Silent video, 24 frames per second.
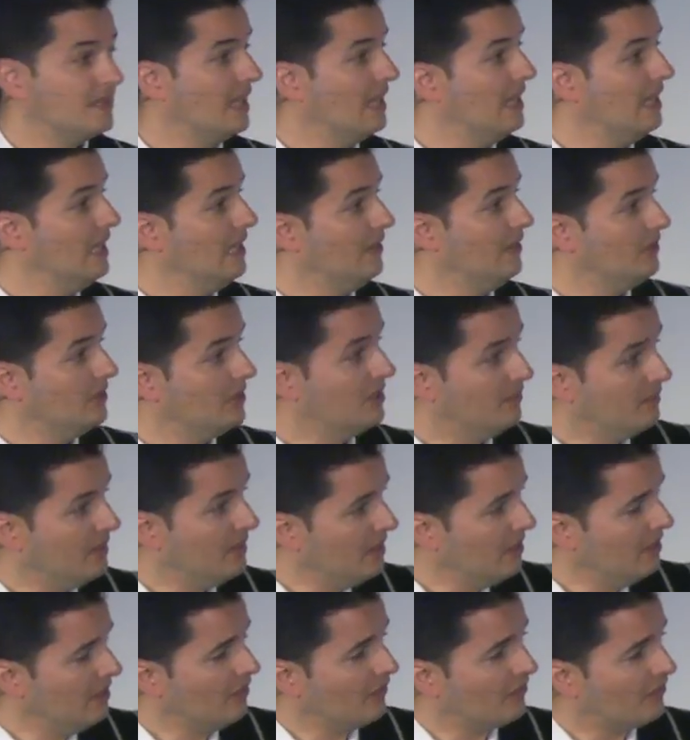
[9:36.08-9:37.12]
They live in the
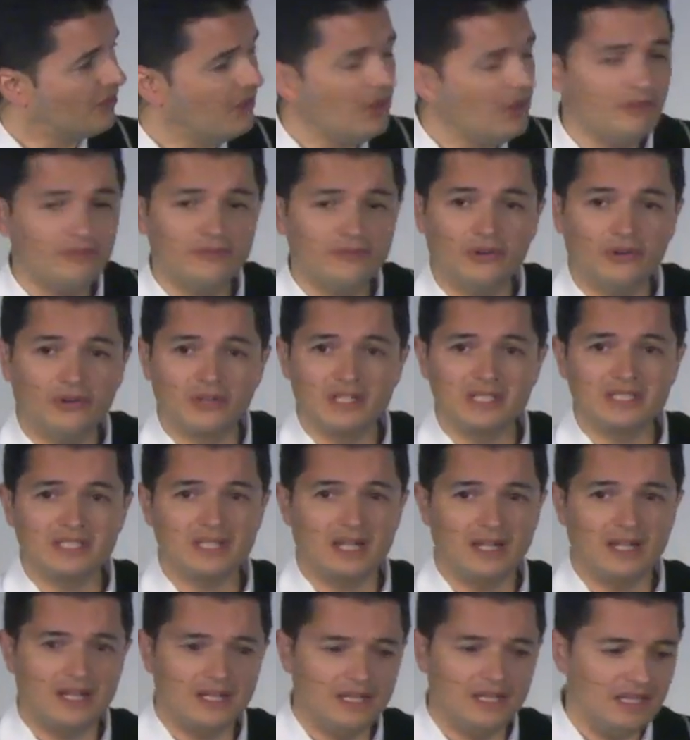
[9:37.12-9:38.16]
middle of thick
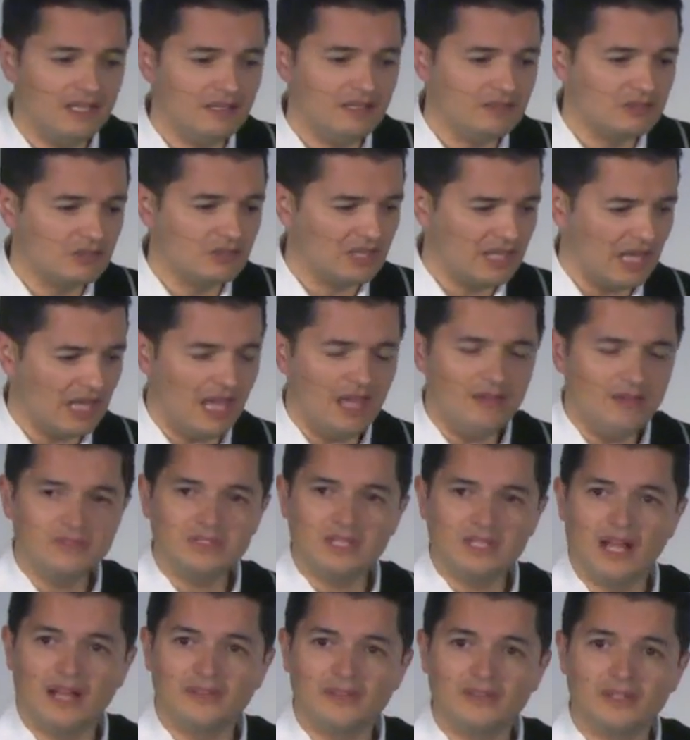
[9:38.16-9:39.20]
forest in
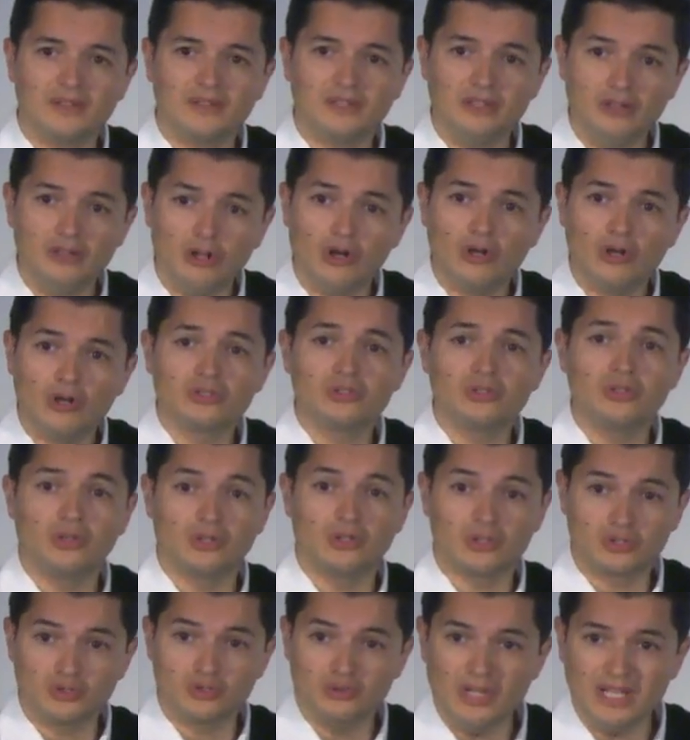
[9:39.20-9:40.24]
caves under logs
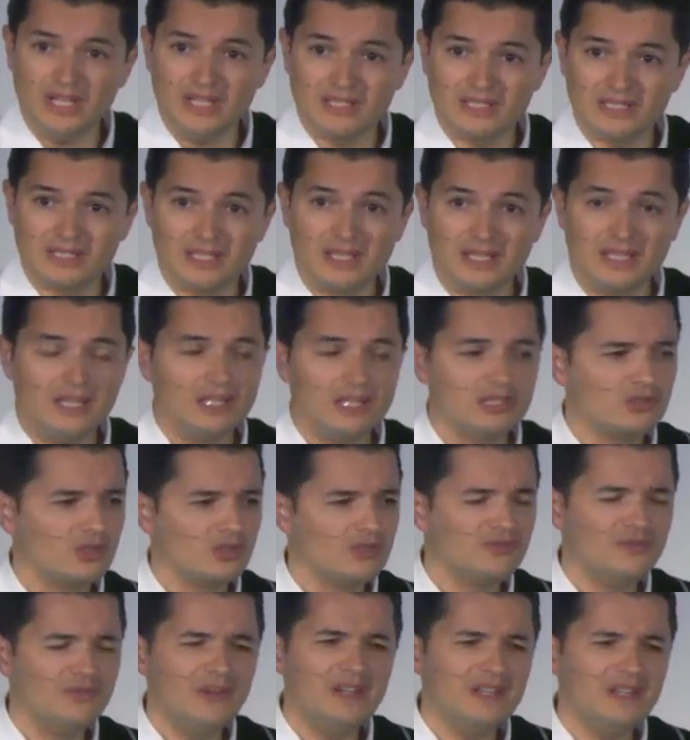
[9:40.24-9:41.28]
or trees.
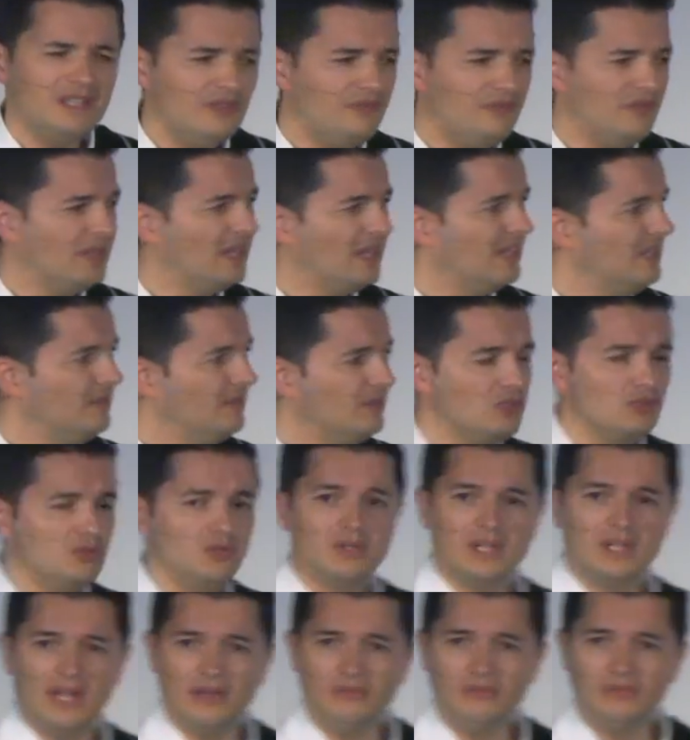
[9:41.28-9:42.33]
So it's very difficult even
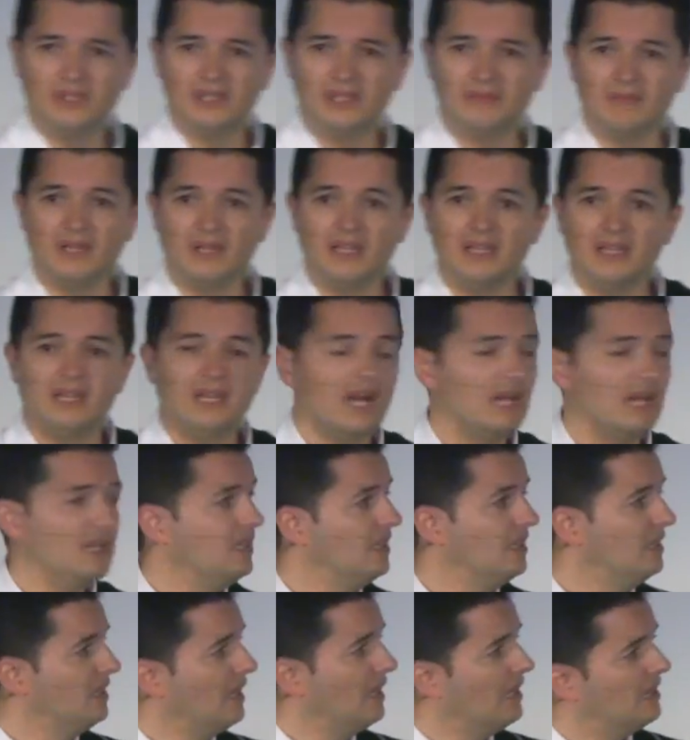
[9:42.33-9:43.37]
to count them,
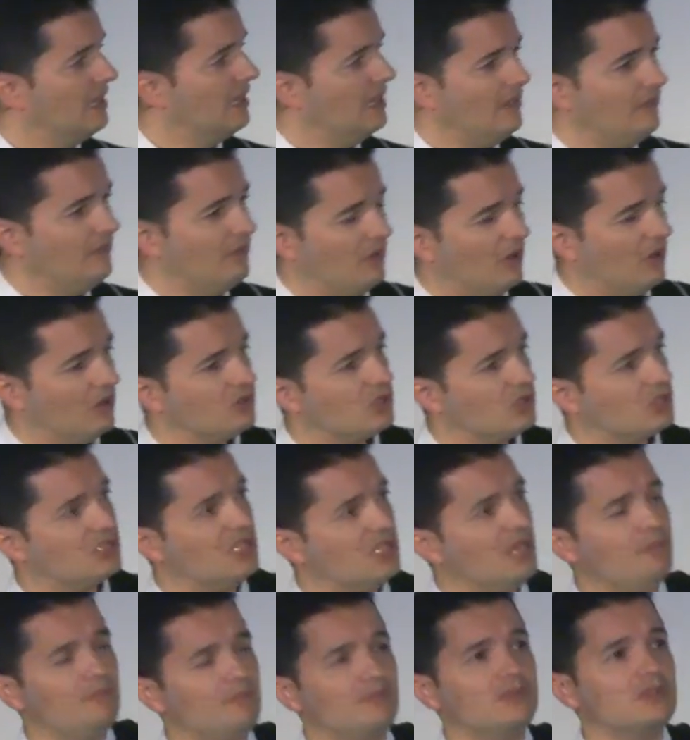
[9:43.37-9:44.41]
and they live on
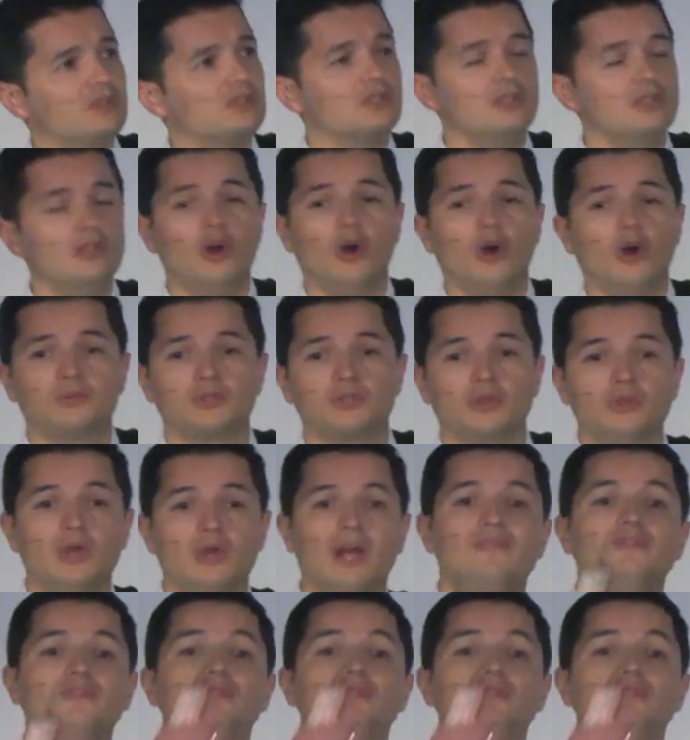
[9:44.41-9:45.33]
steep slopes, so you